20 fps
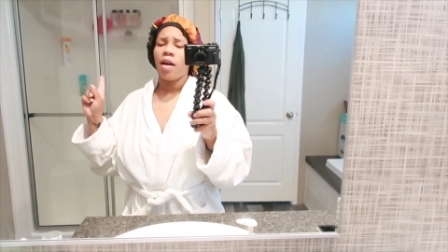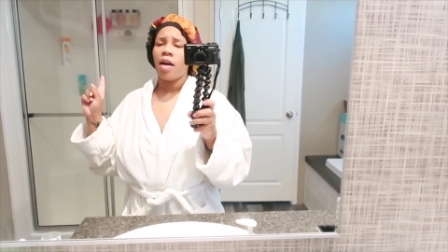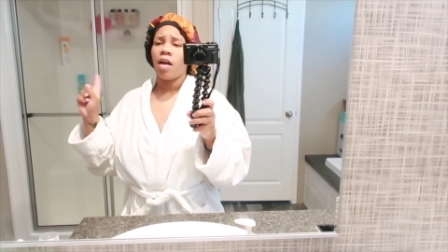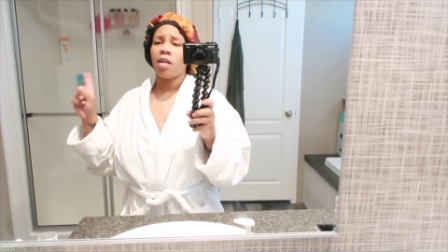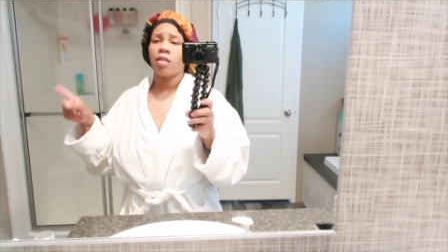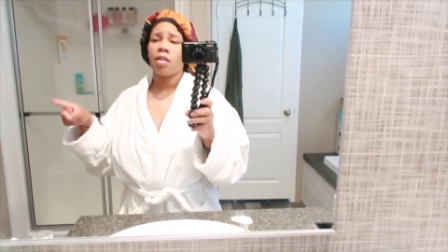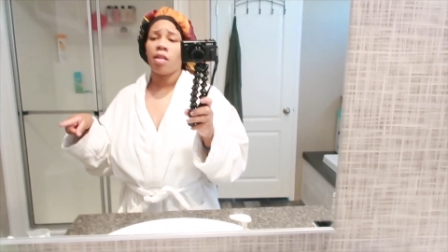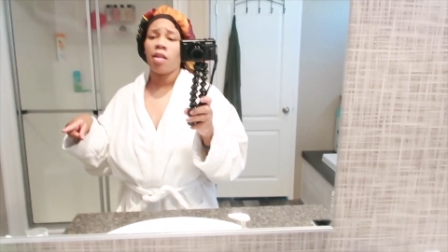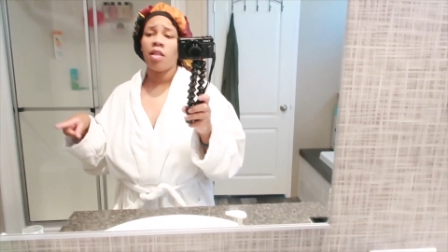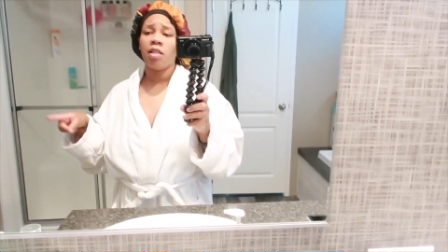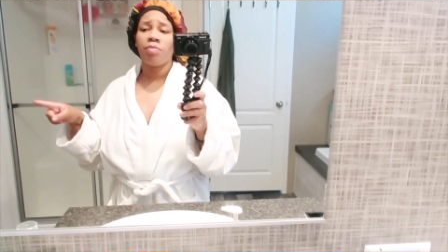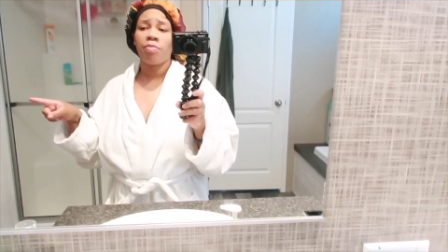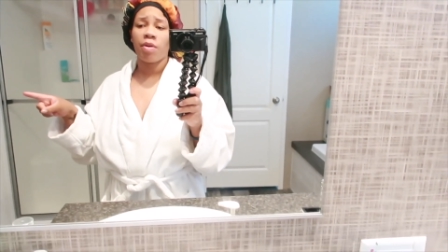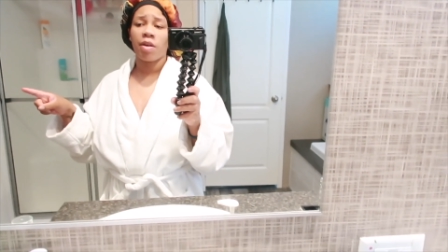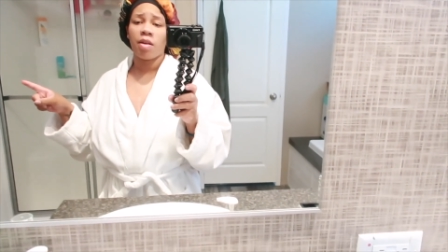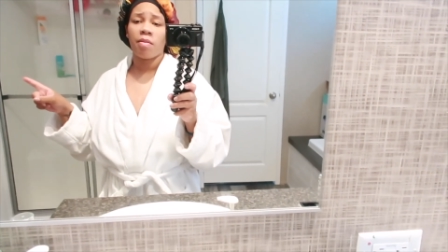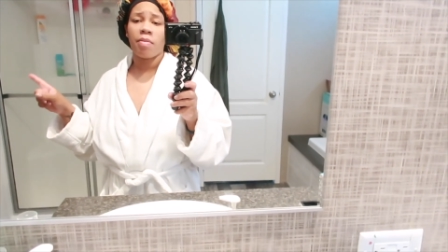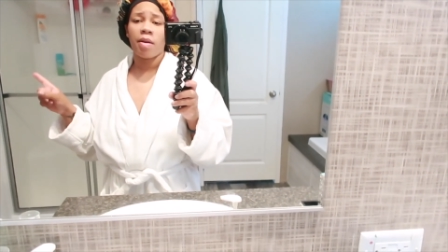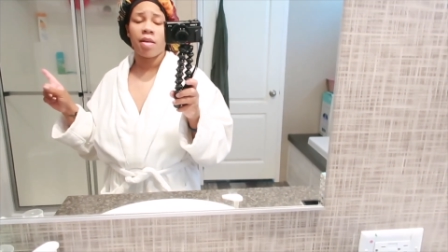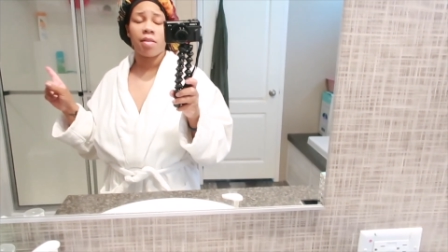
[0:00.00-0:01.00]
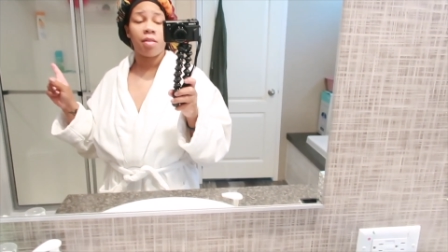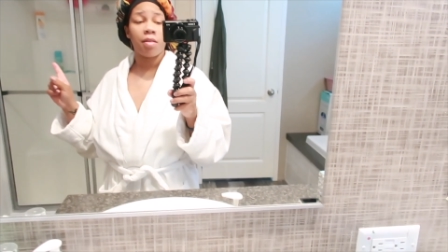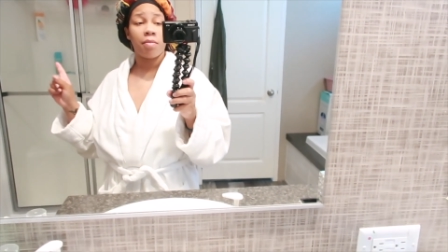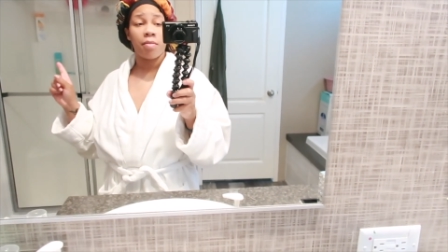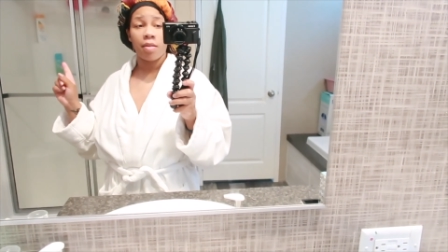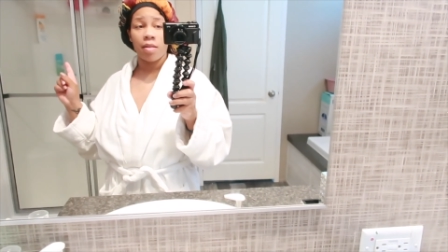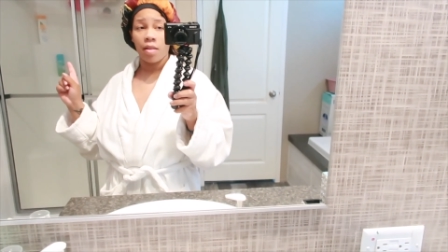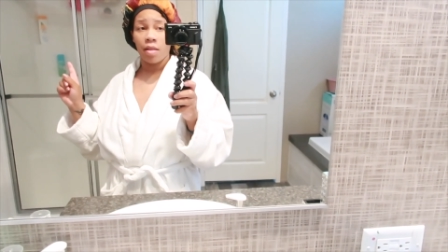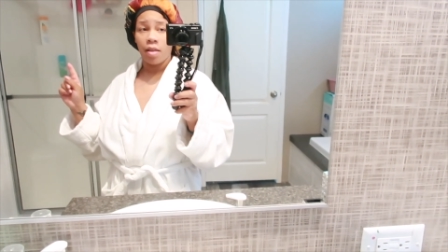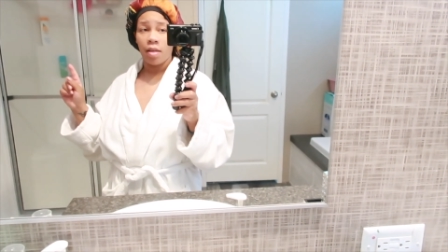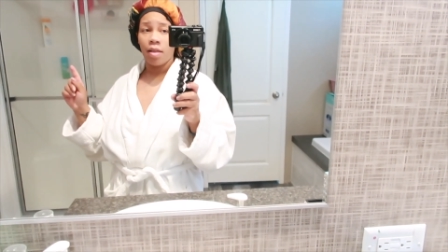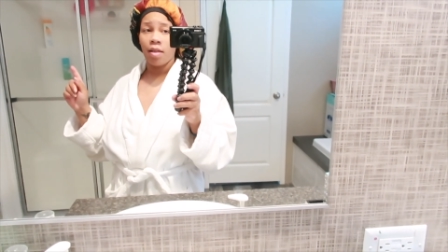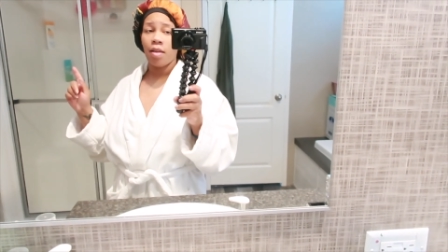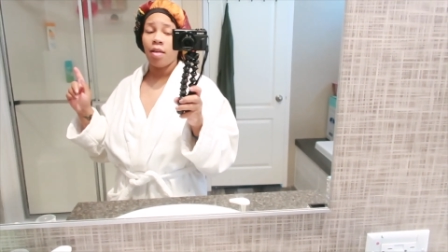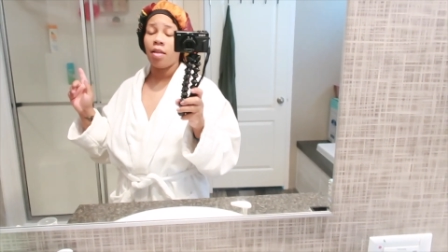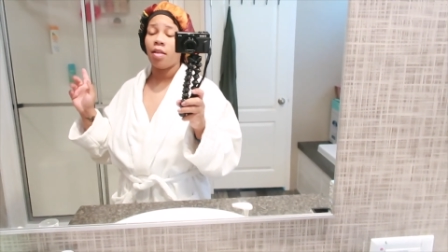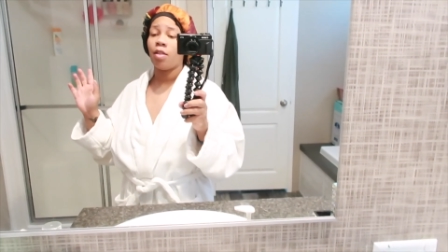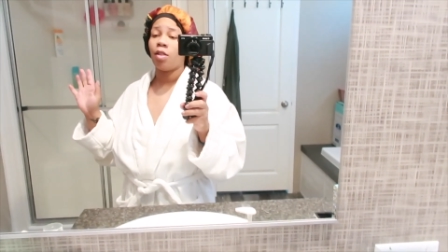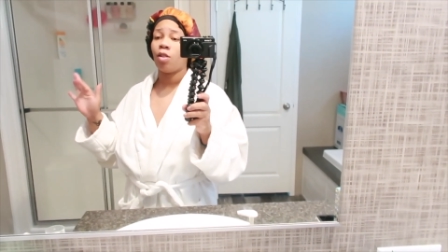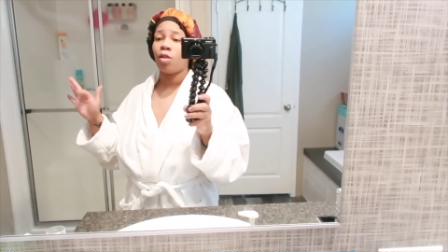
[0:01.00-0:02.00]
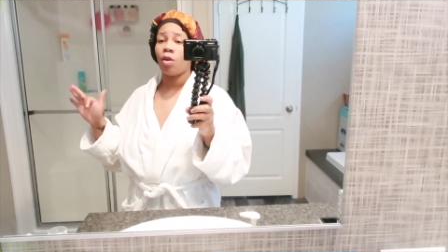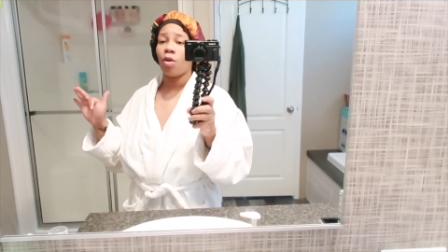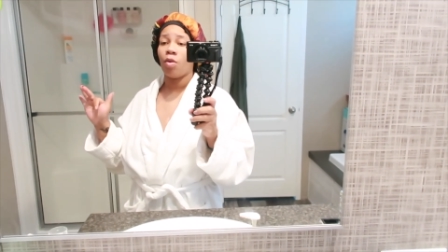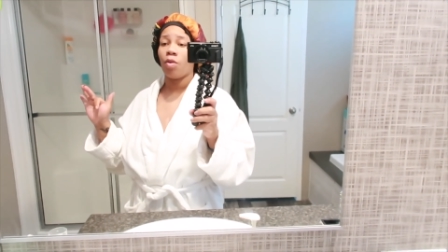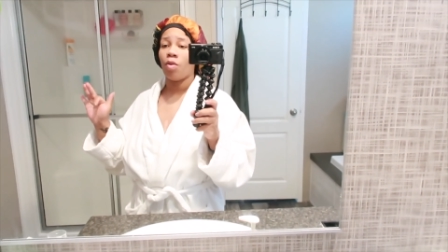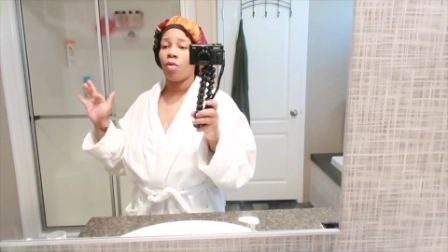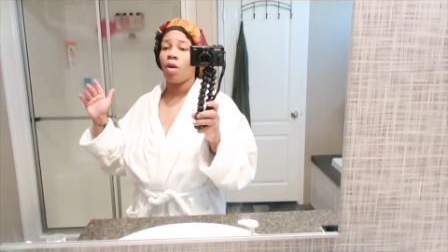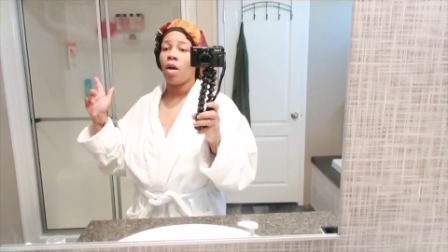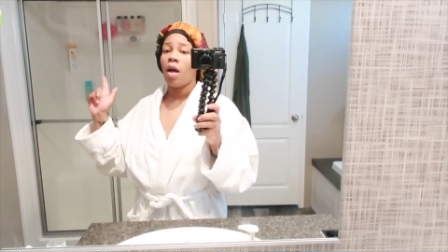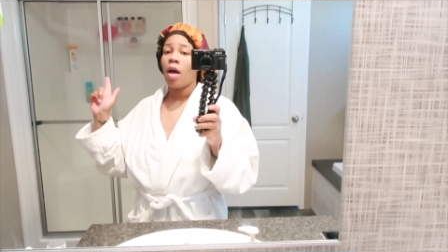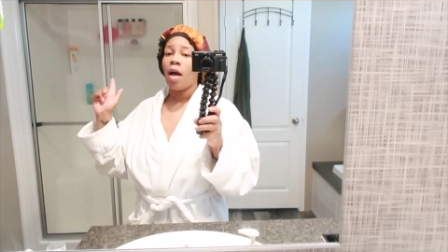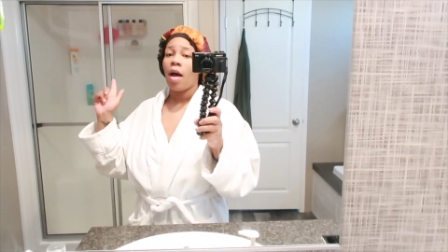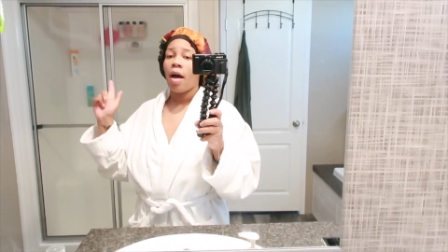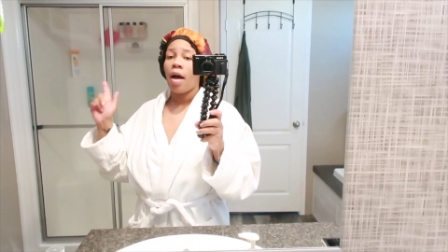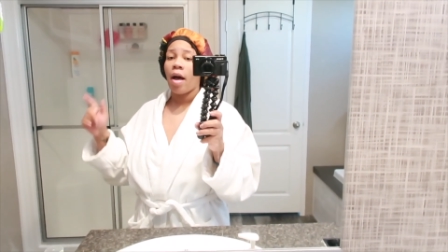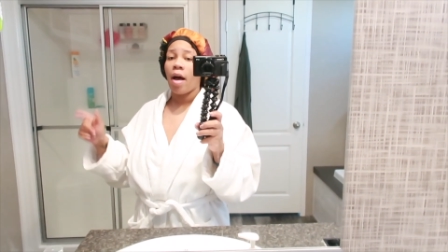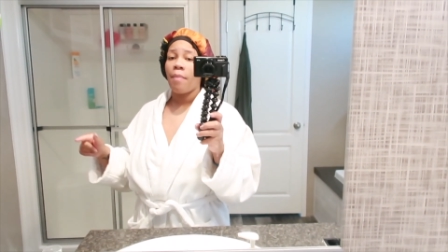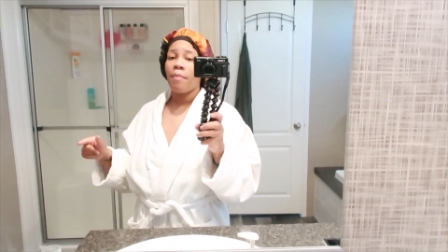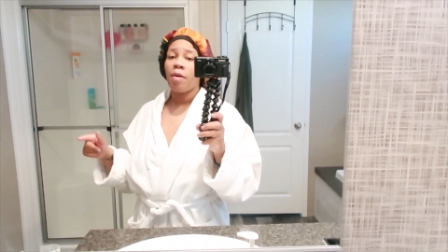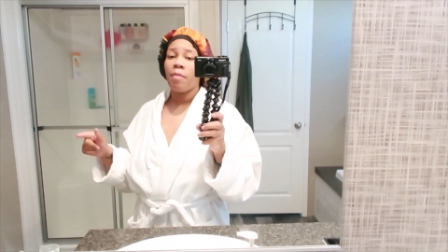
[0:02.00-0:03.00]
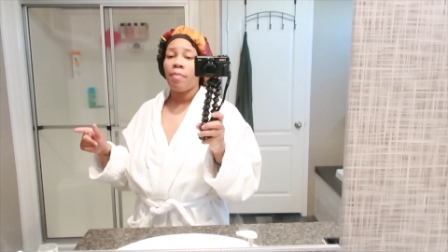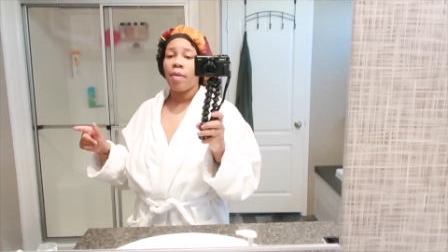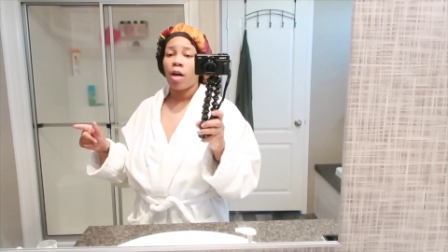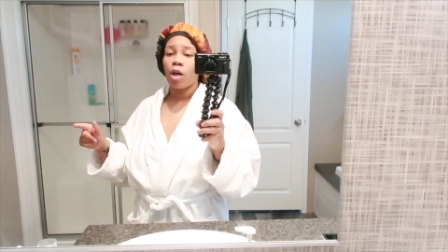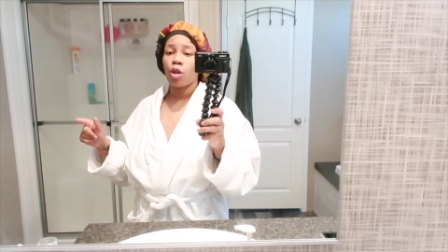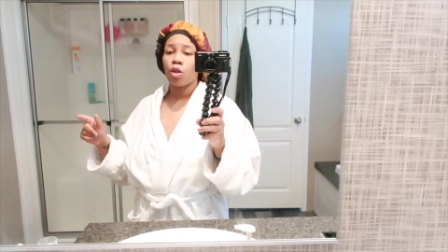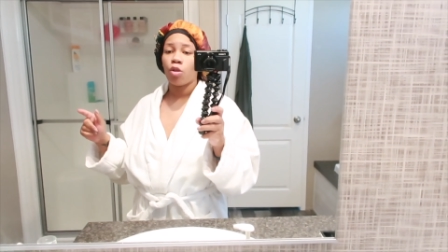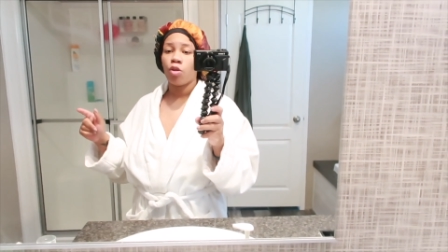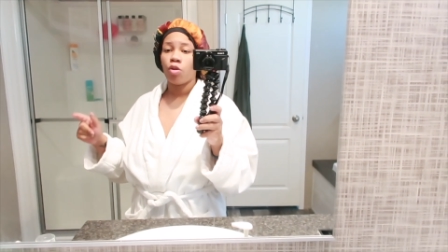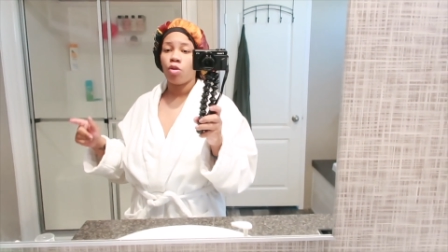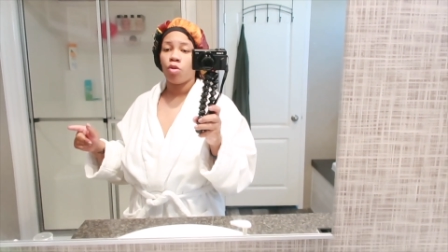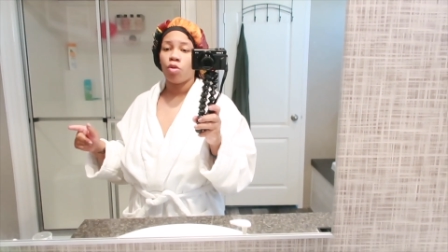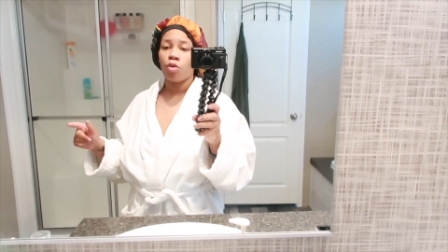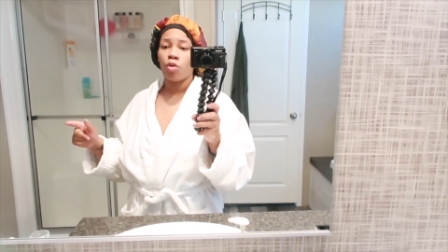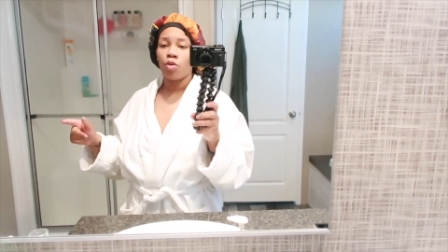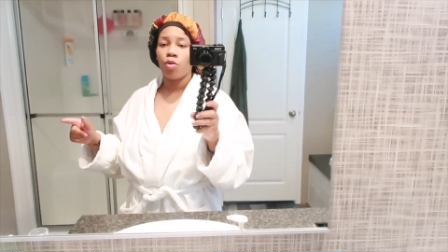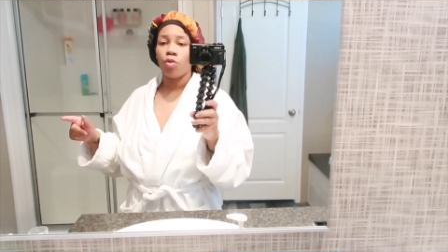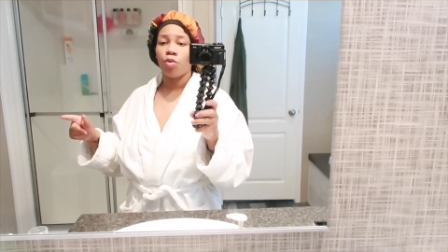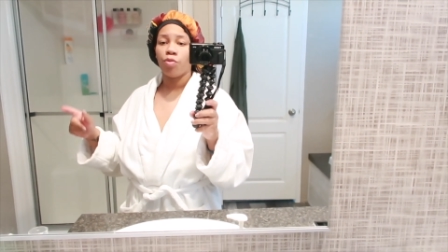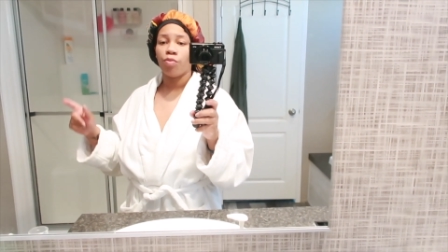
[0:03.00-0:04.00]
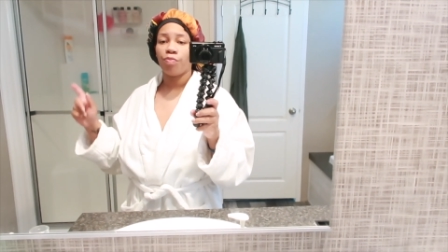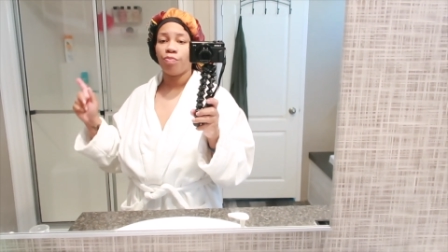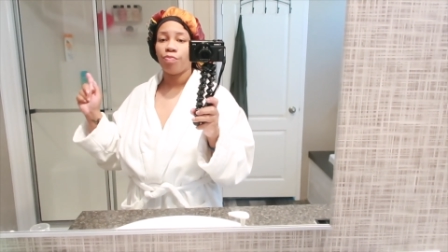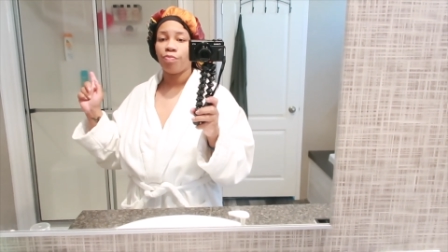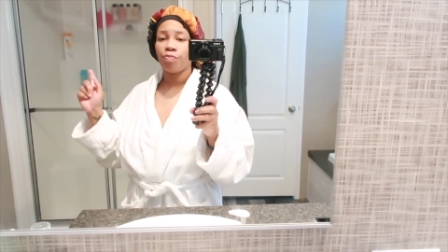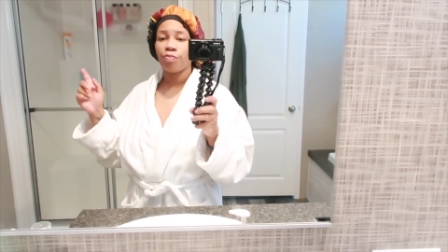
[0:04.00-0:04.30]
I think he's bringing back something to eat. So I'm about to